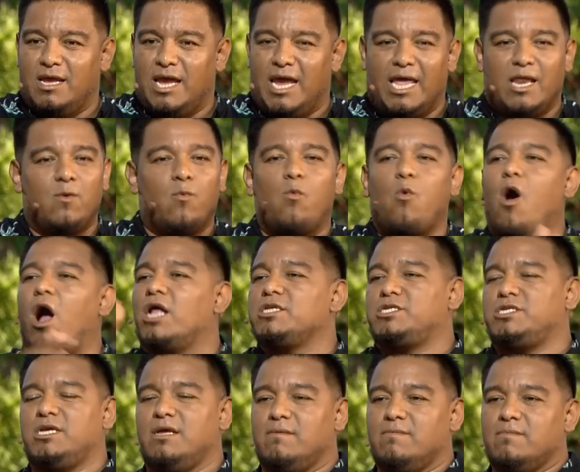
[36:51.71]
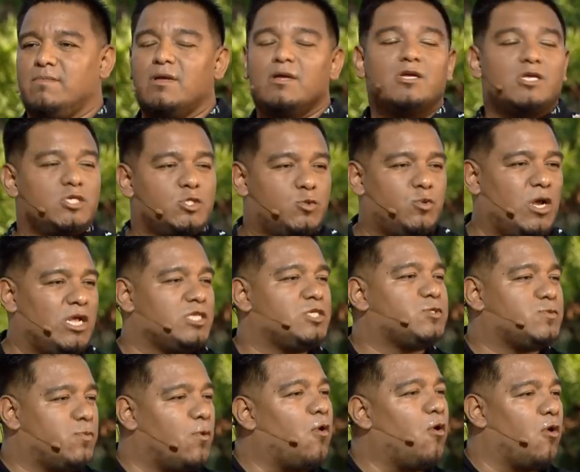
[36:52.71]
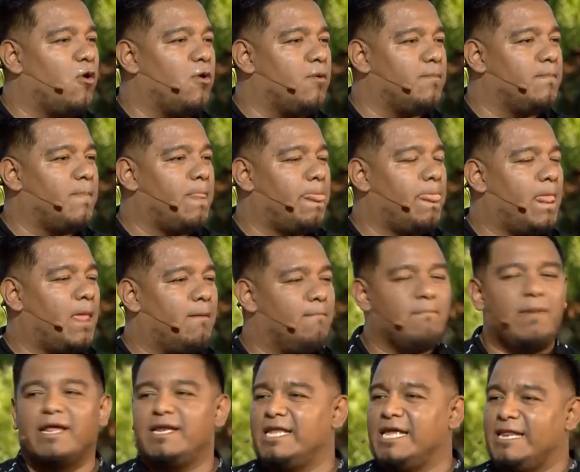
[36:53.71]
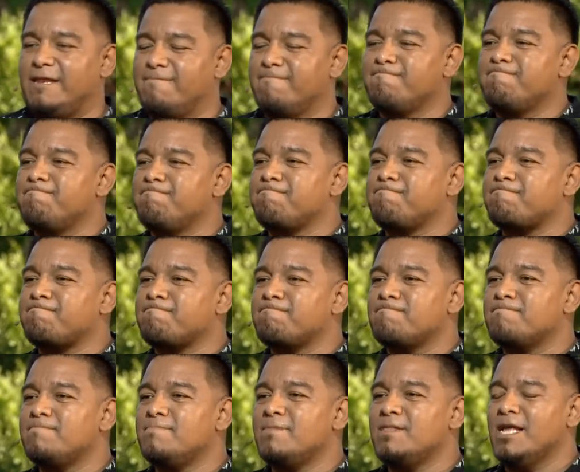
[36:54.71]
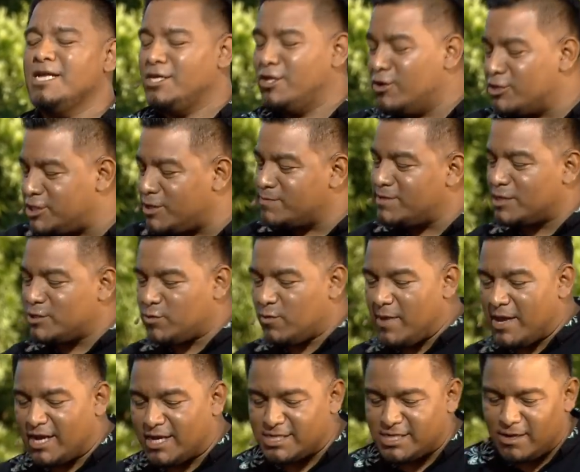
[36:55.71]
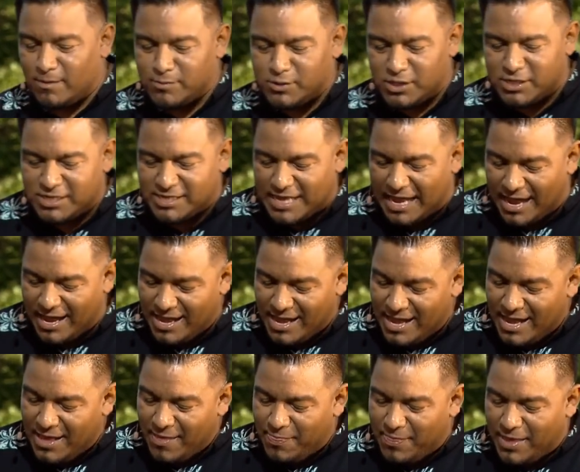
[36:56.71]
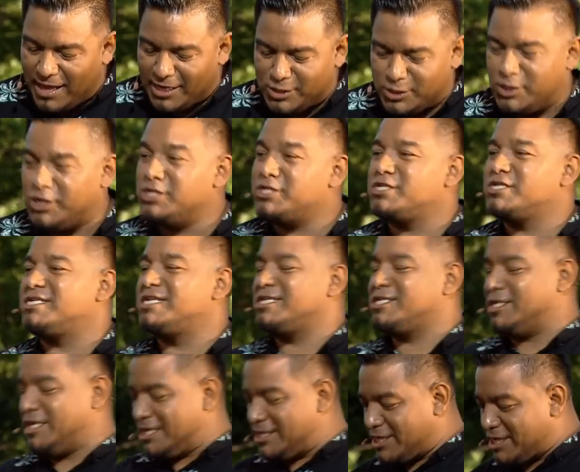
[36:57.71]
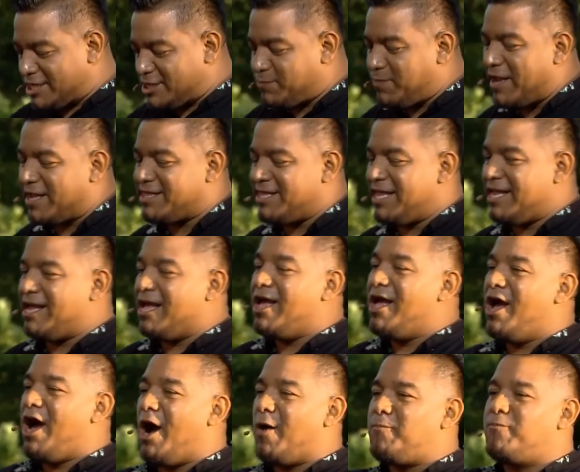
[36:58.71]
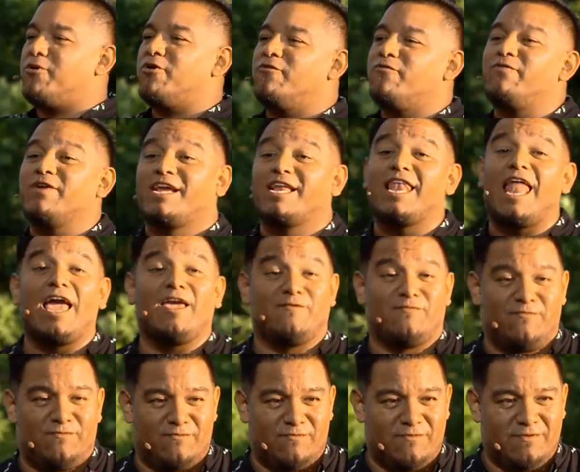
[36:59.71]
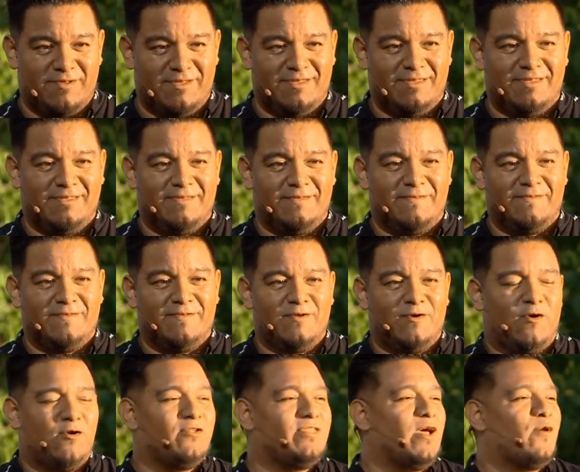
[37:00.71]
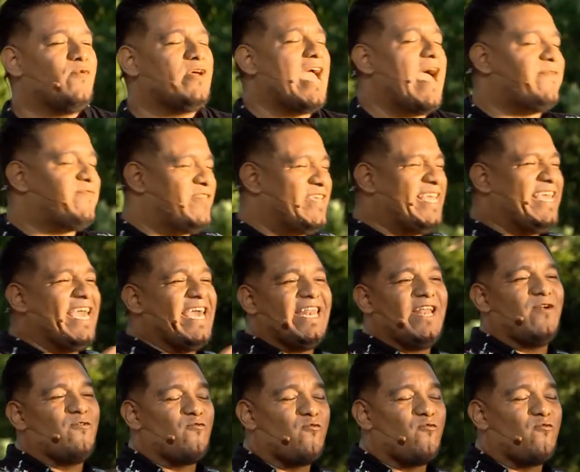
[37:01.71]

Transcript: and watch him transform my need. You know, sometimes we make assumptions that Jesus is expecting a perfect life, or that we have to get it